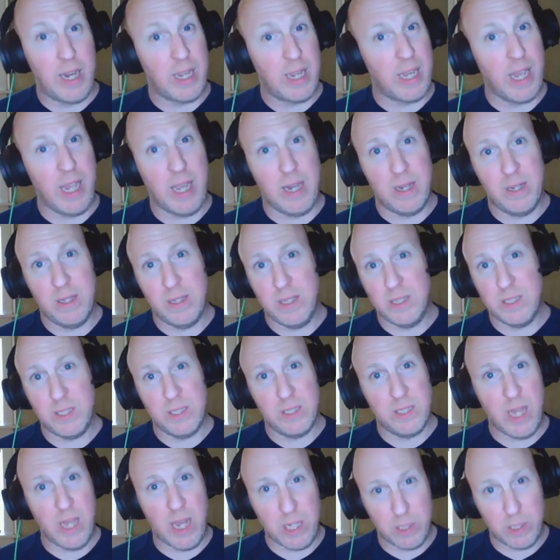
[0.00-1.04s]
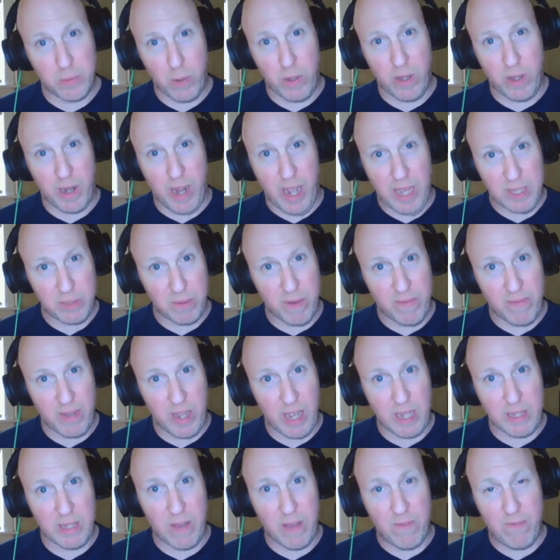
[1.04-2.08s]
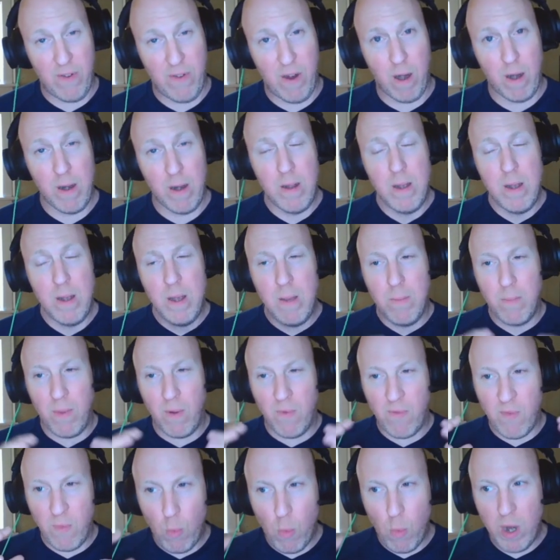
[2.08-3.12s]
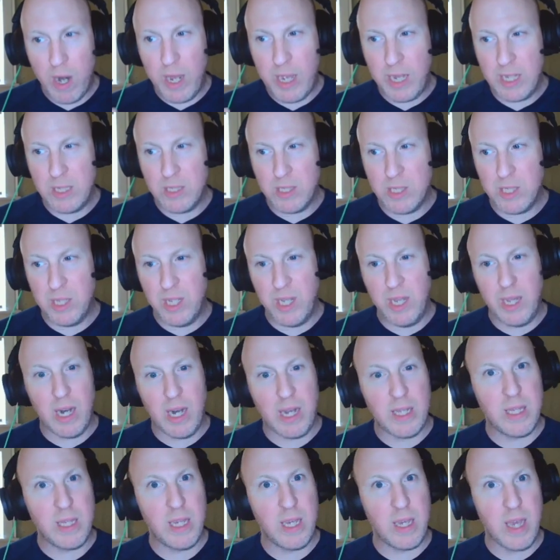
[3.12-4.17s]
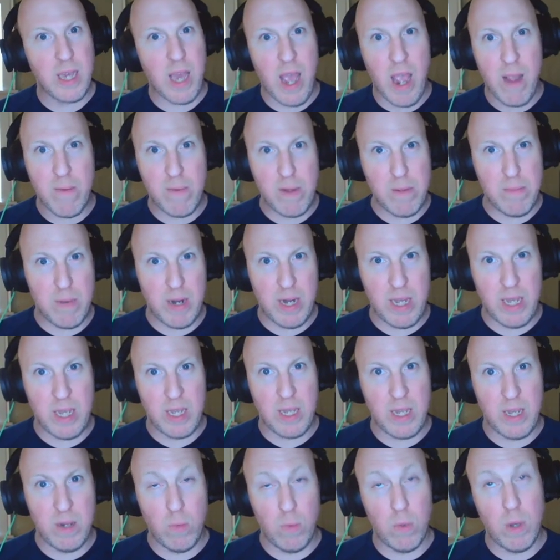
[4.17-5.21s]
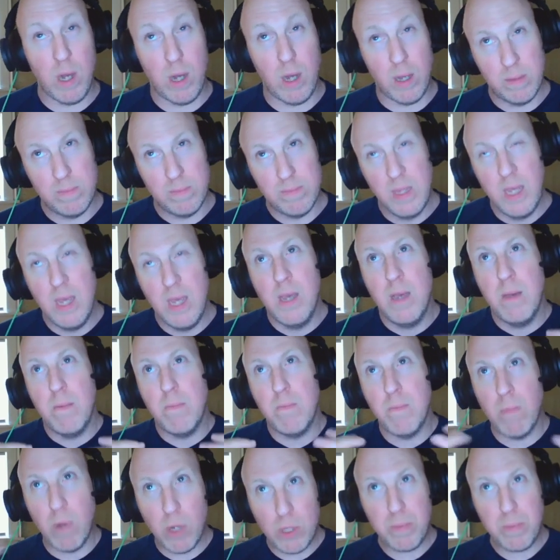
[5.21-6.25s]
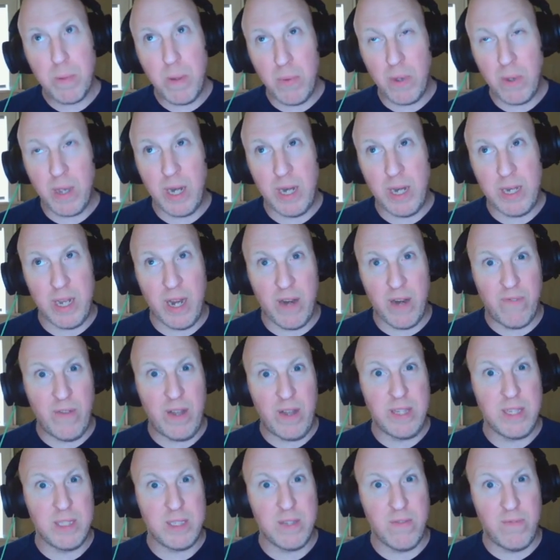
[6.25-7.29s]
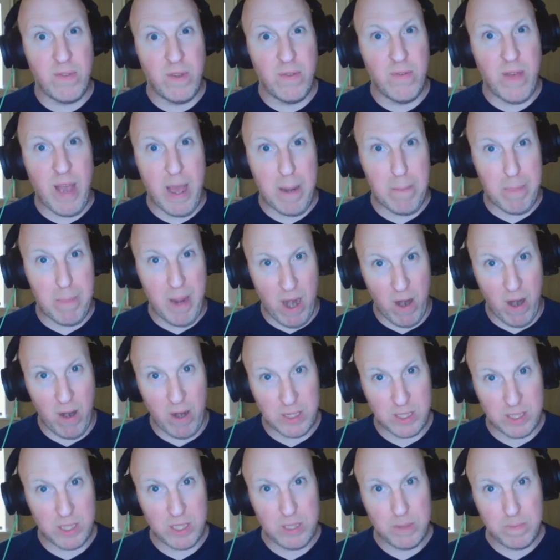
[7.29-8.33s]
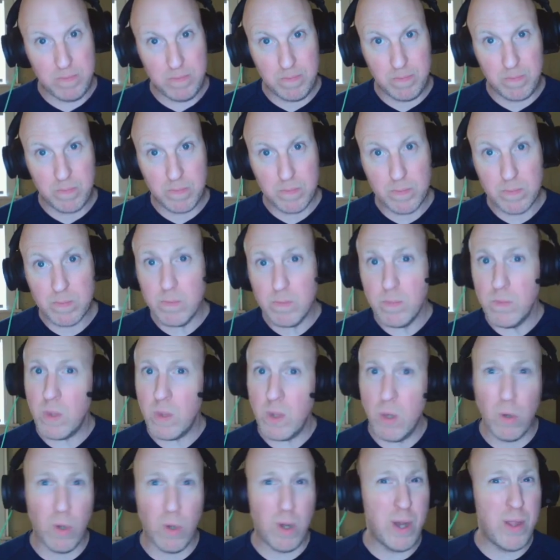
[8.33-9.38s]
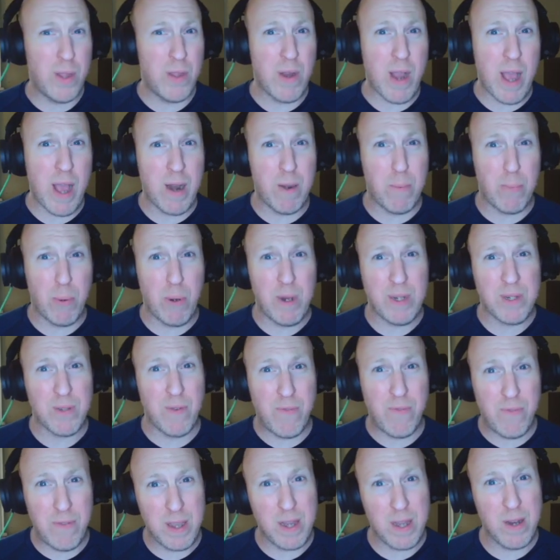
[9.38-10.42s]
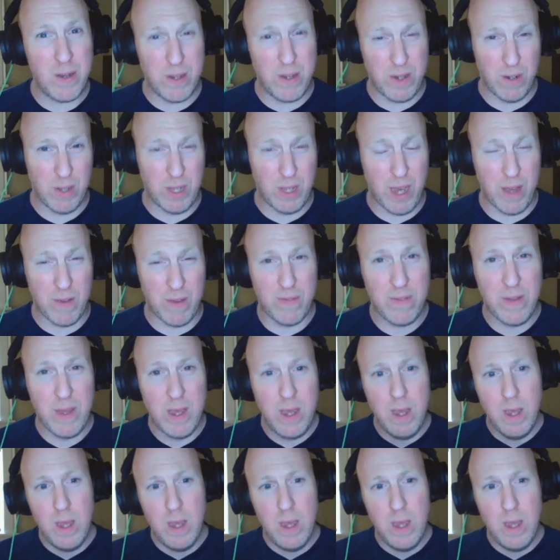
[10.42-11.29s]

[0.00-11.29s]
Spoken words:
Again, this is not a spoiler cast. We haven't gotten that far. But from what I can see, and I think everybody can, well, most people can identify this if you've had parents or either had a parental figure in your life.